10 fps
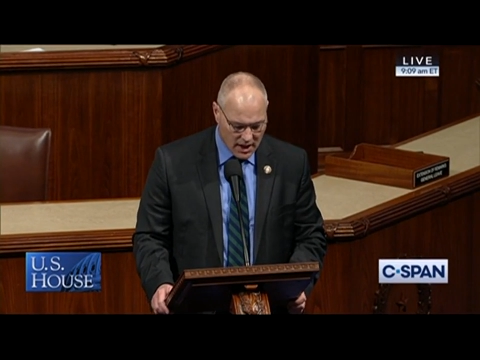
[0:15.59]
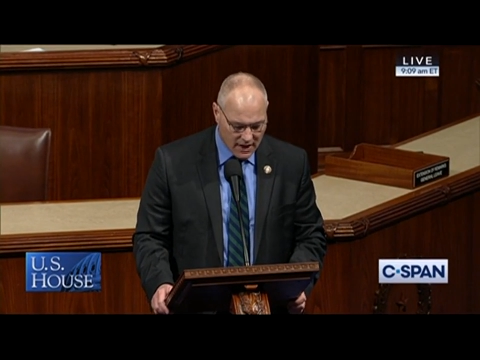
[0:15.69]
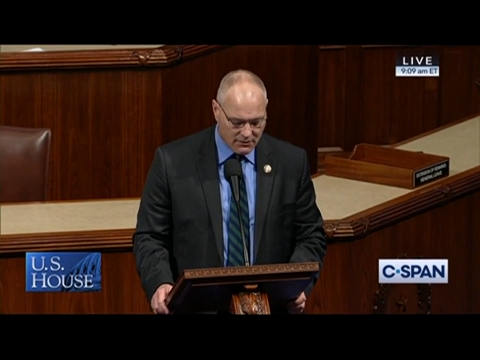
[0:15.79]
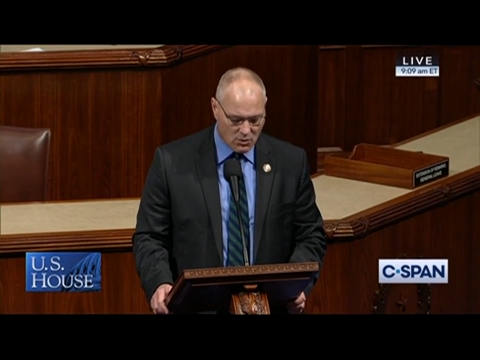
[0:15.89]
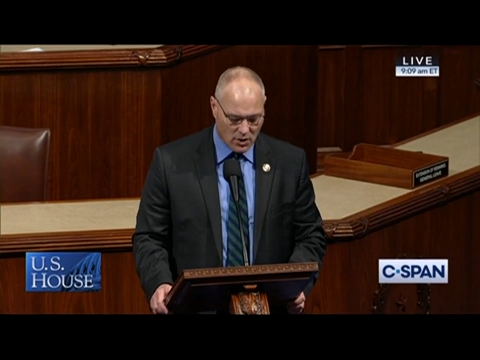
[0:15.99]

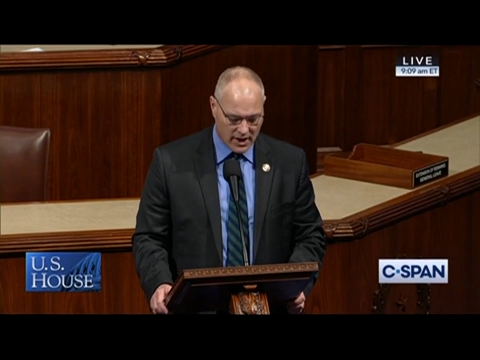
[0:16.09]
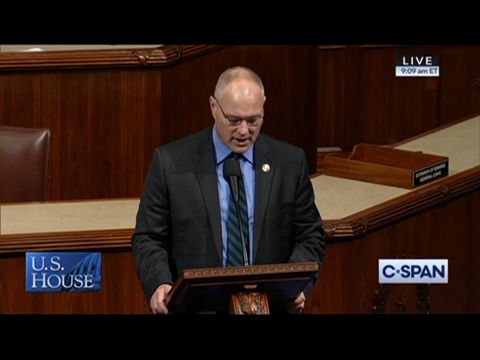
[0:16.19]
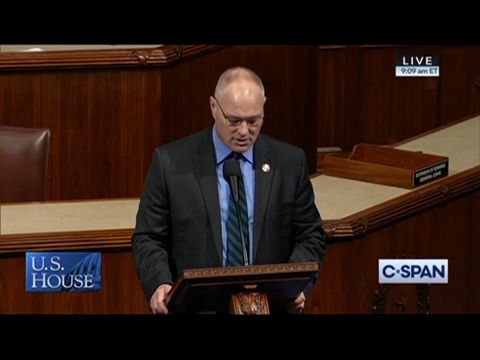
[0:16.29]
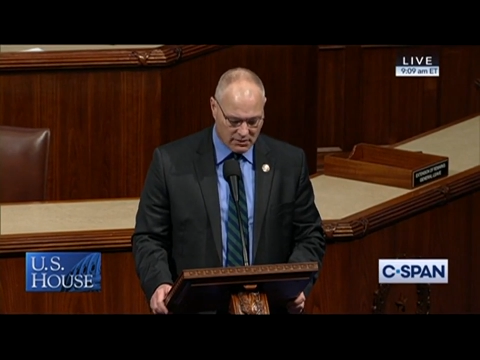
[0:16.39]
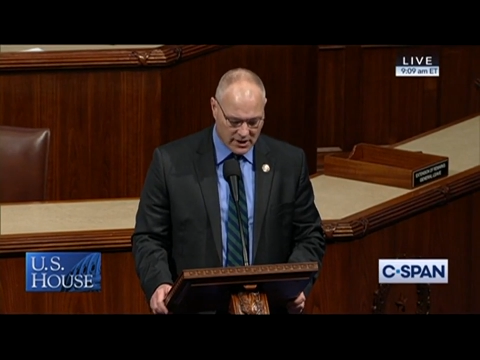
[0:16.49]
Everyone
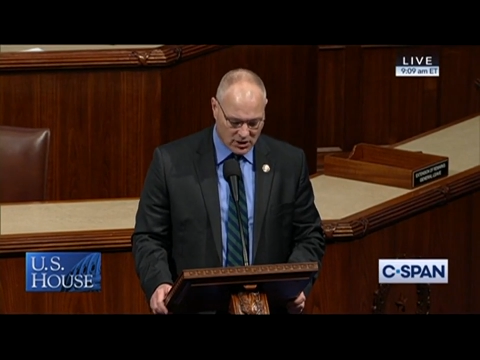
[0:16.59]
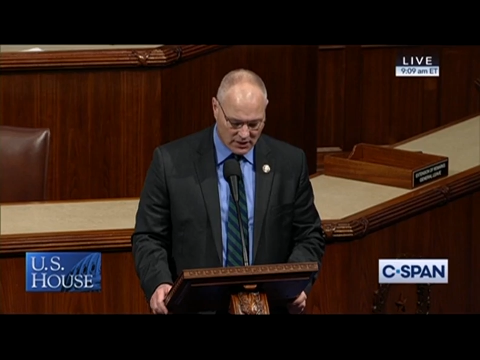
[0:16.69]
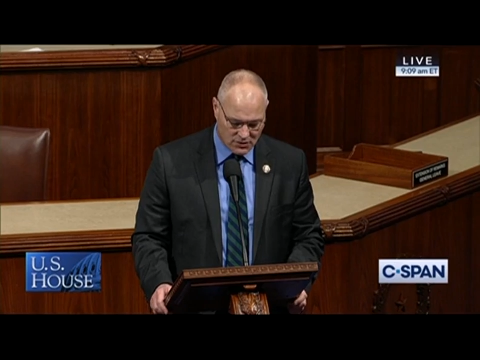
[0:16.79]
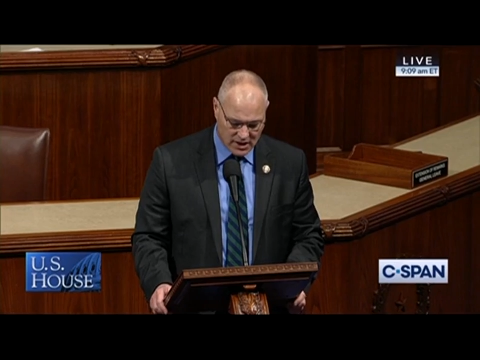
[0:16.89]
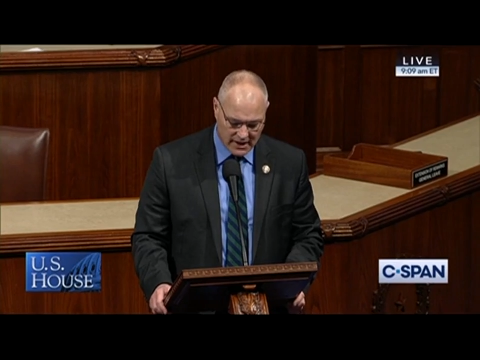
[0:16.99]
has a right to
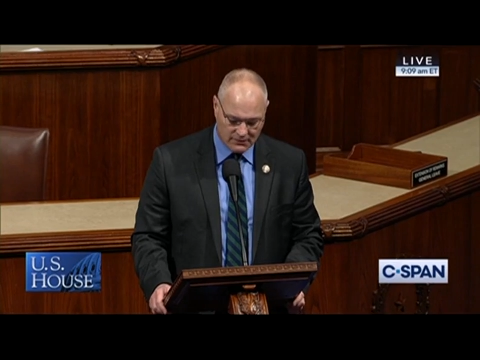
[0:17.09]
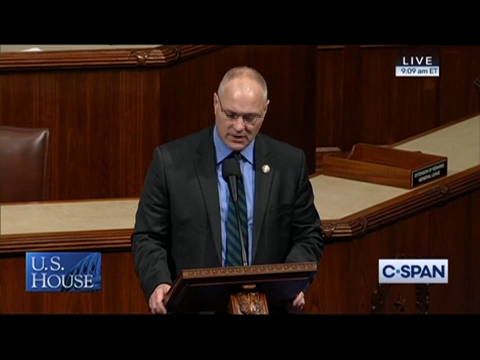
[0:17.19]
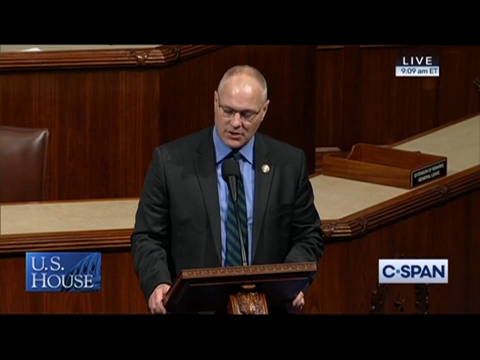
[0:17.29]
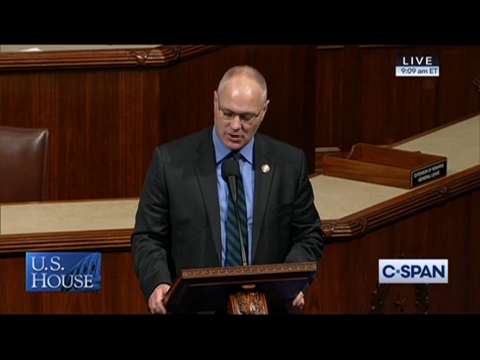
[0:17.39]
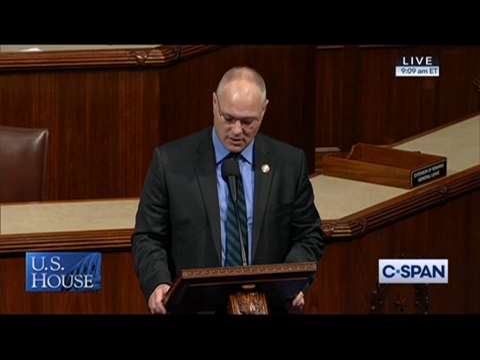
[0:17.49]
live
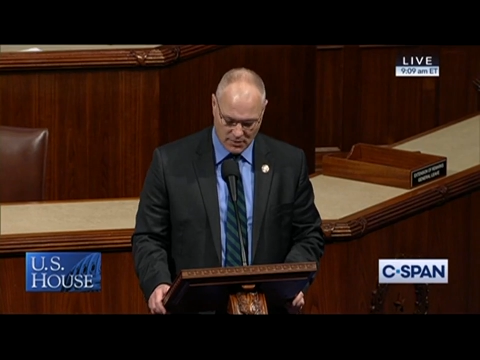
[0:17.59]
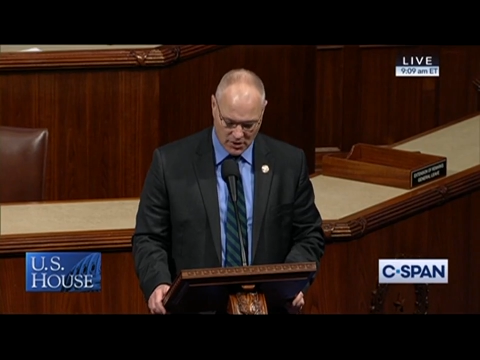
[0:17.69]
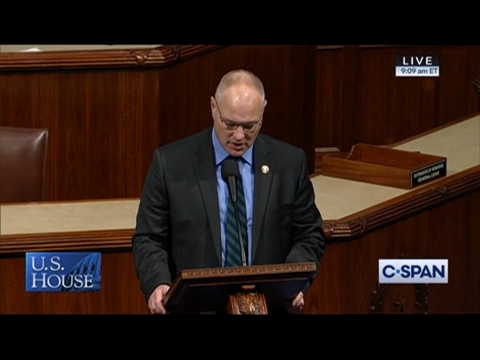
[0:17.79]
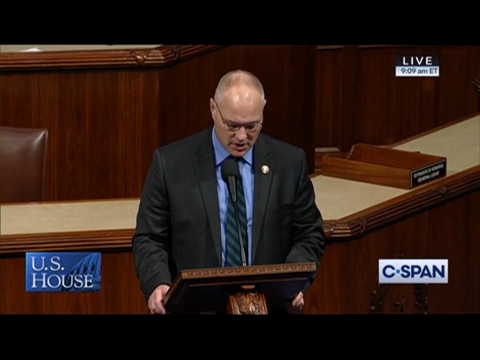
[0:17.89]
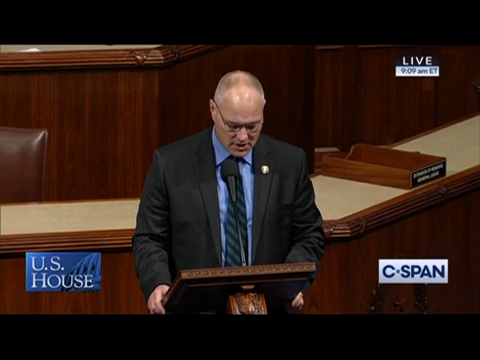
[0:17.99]
safely in their
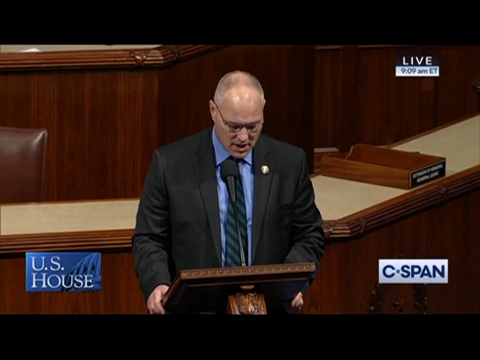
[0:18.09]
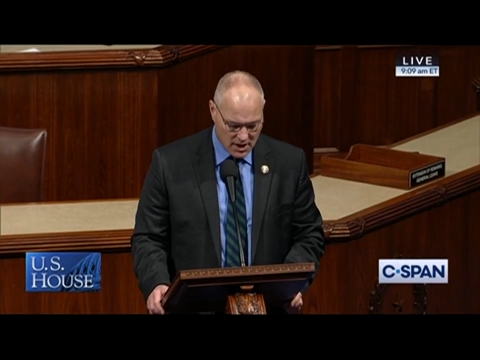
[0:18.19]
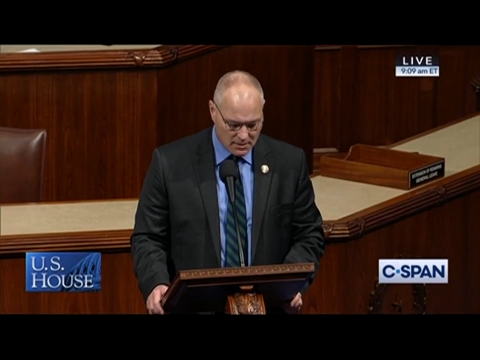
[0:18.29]
communities,